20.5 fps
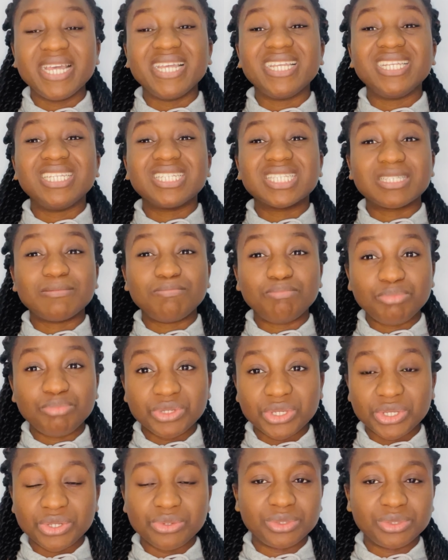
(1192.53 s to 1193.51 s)
It's
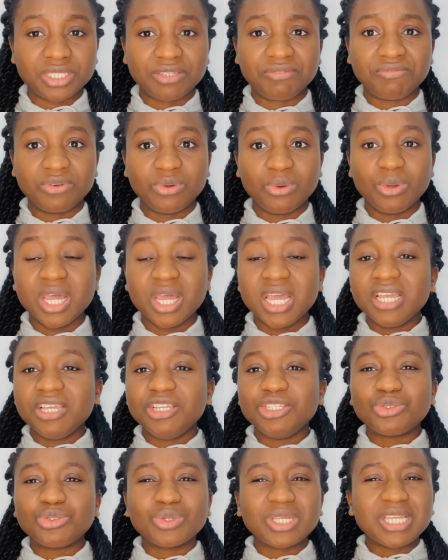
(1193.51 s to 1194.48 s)
beautiful.
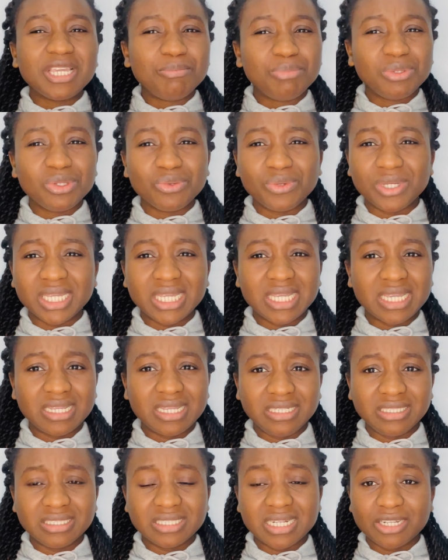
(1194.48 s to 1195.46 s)
It will keep you
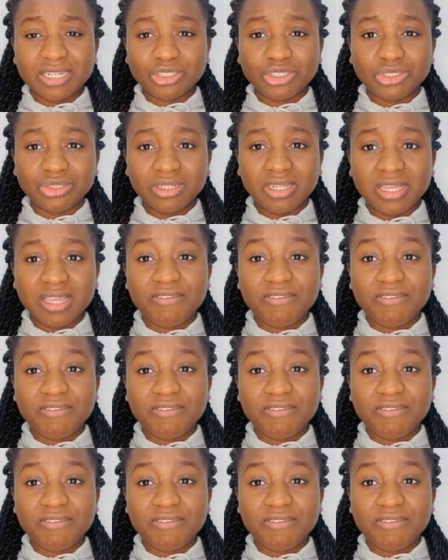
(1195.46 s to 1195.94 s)
engaged actually.